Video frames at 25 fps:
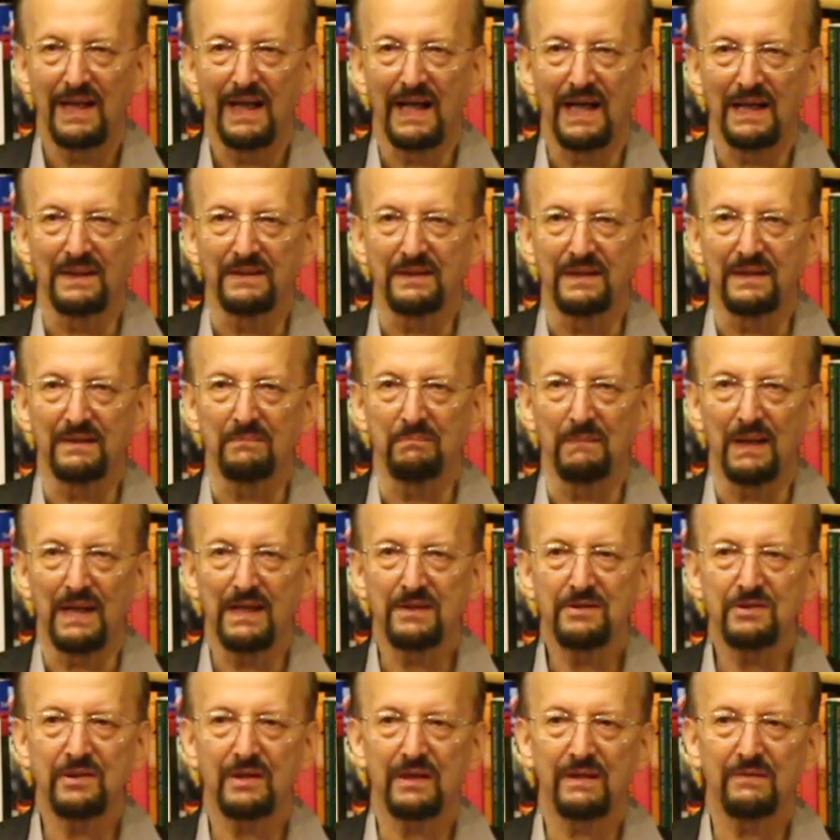and that
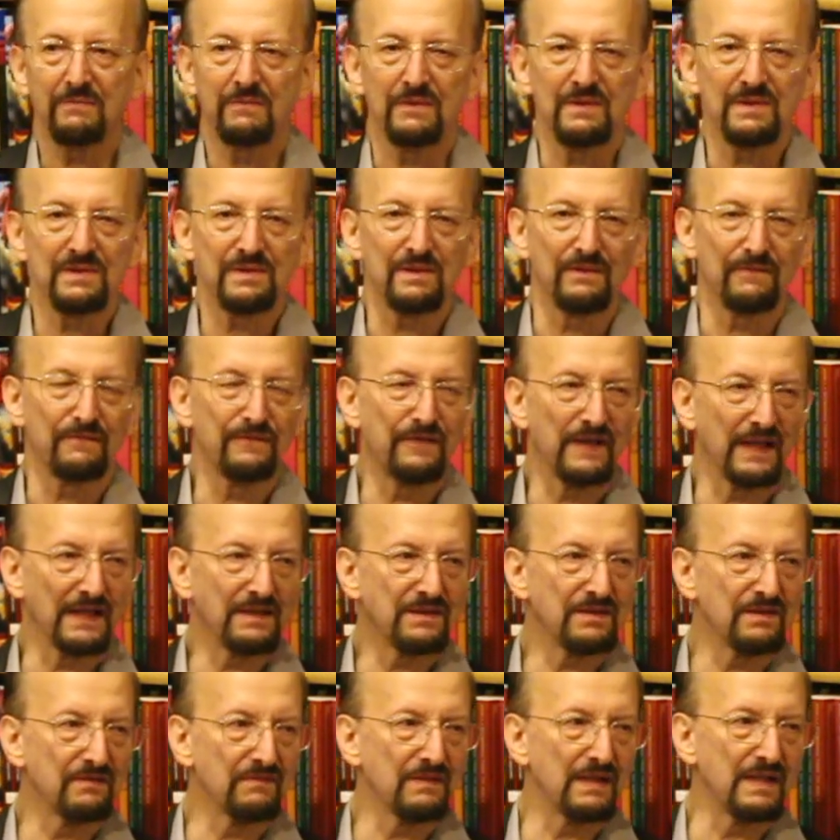magic was
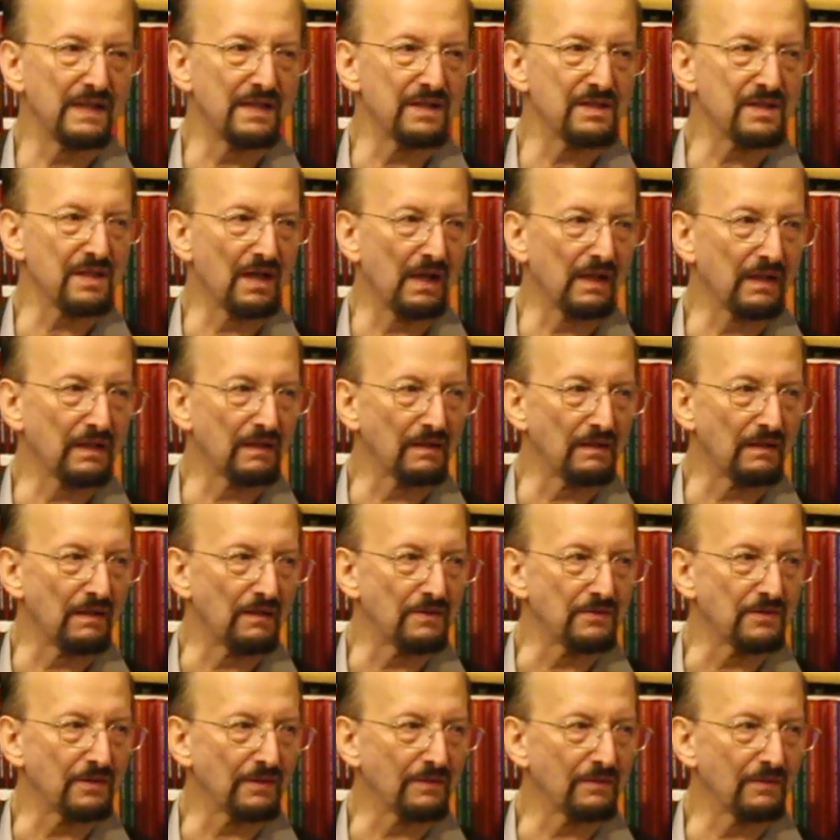effectively
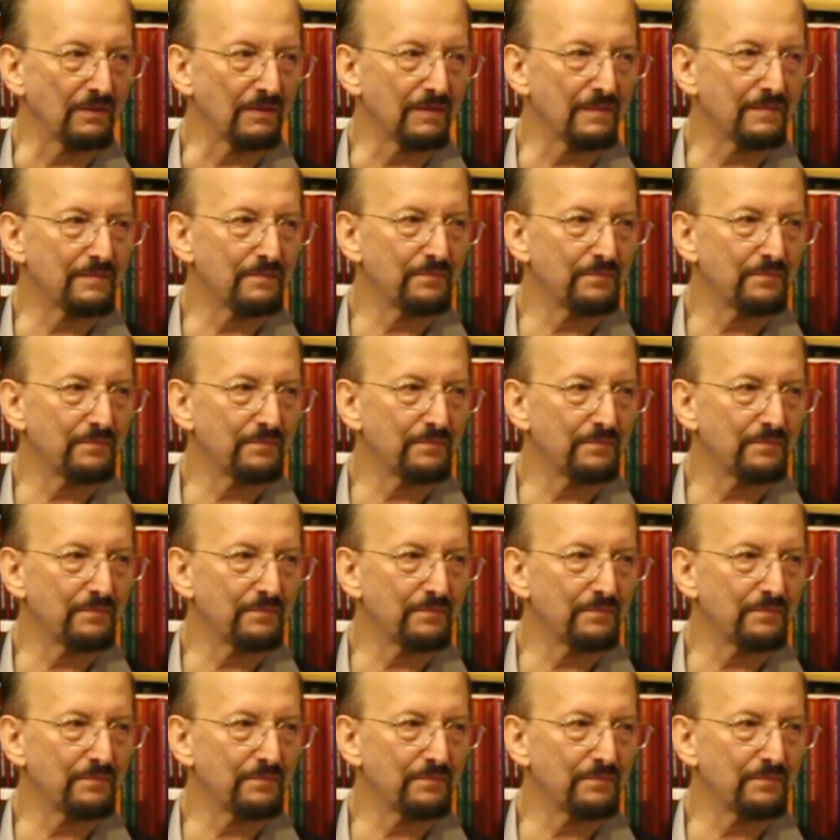psychological.